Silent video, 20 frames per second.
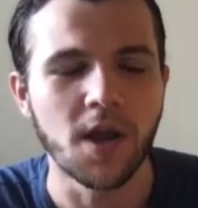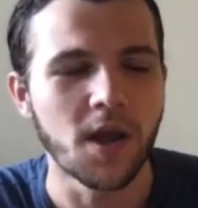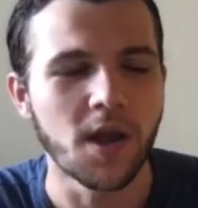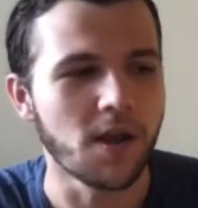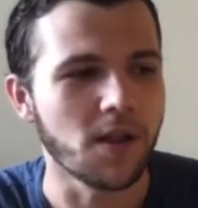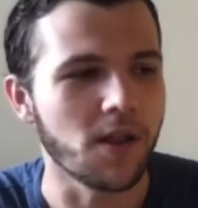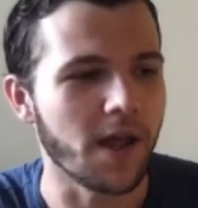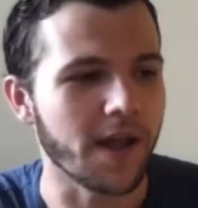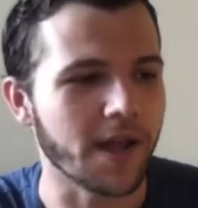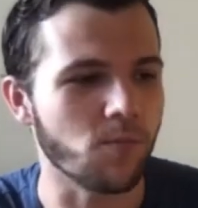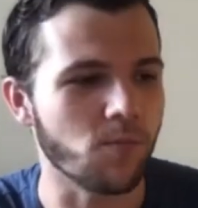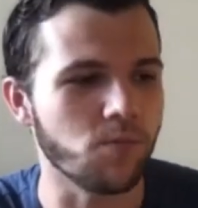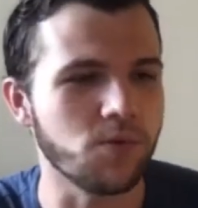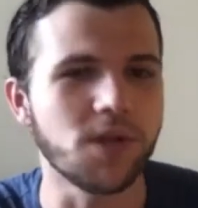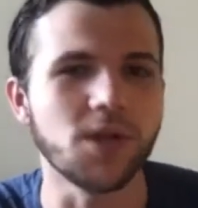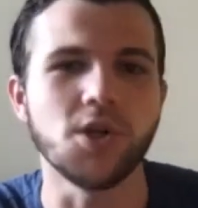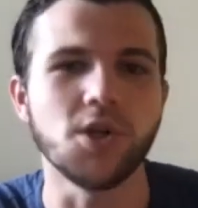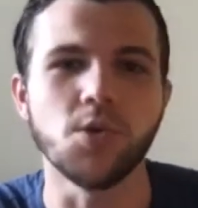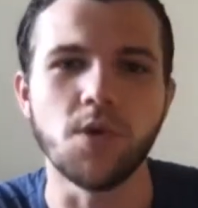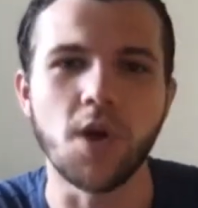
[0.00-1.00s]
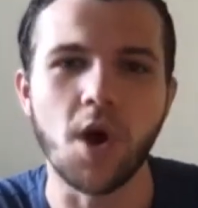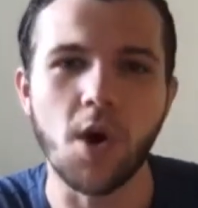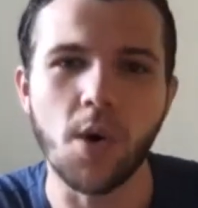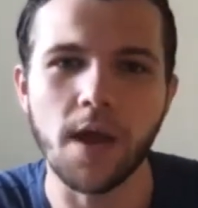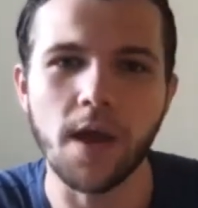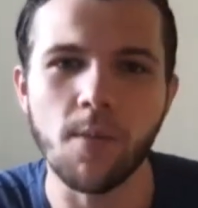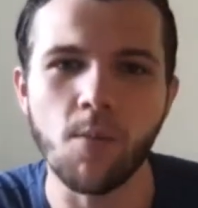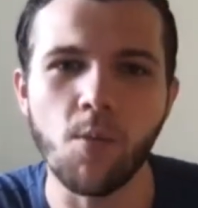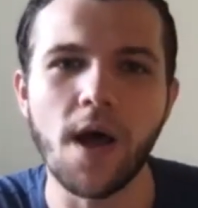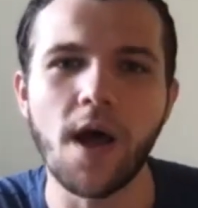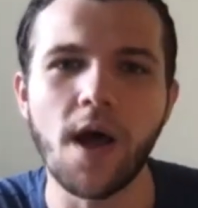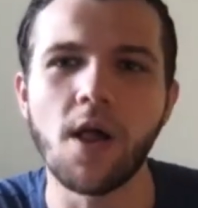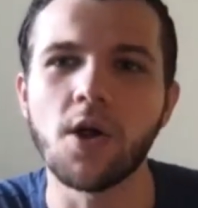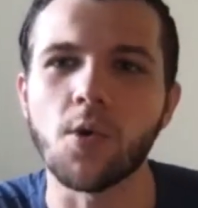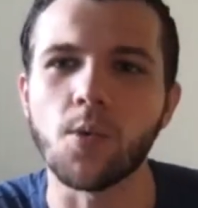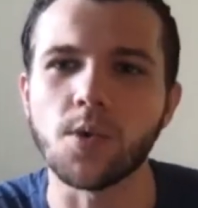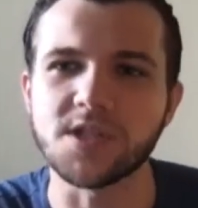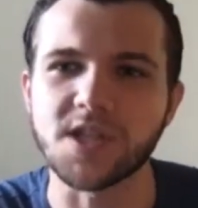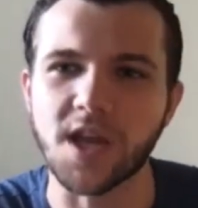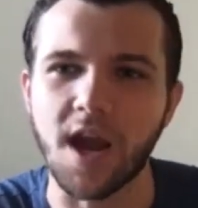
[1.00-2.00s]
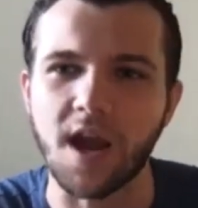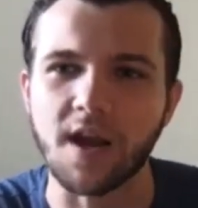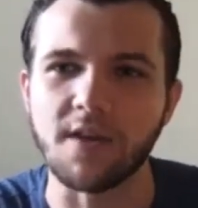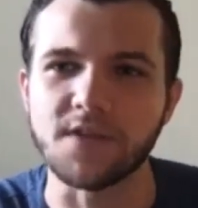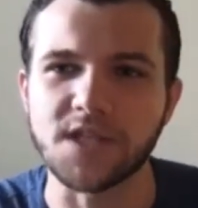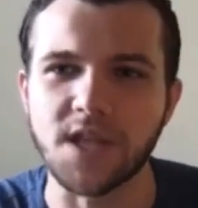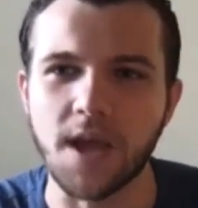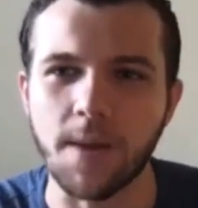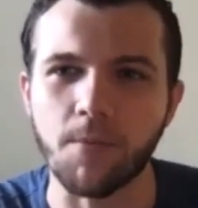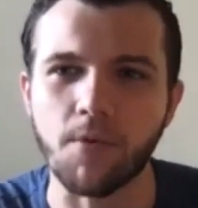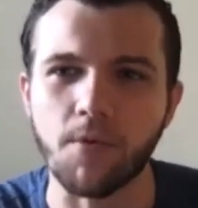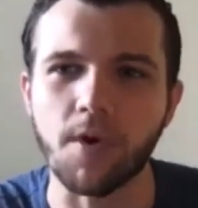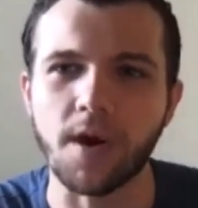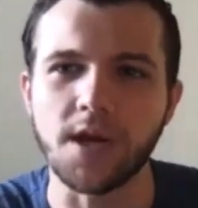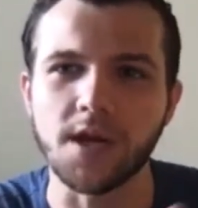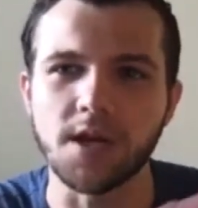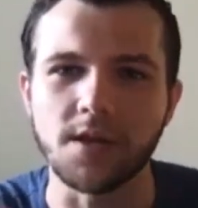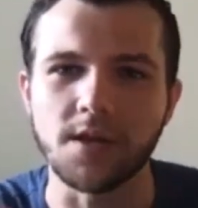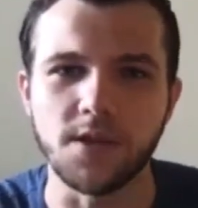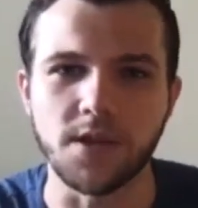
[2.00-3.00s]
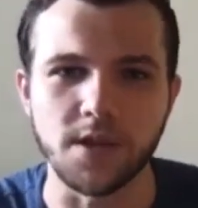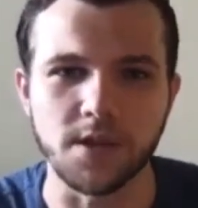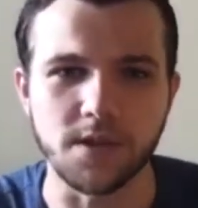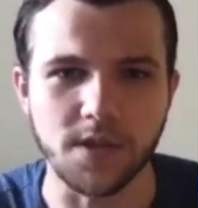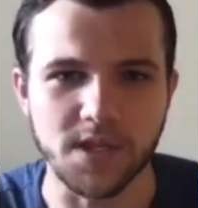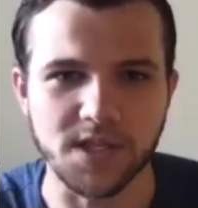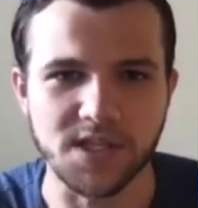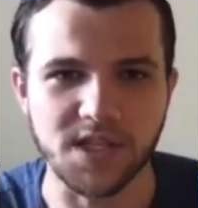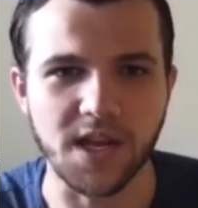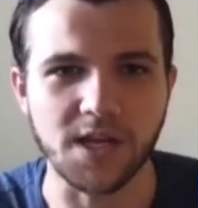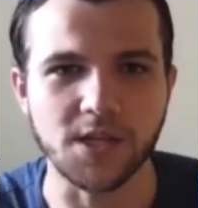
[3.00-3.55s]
like, did you know him well, or was it kind of separated, the, the stage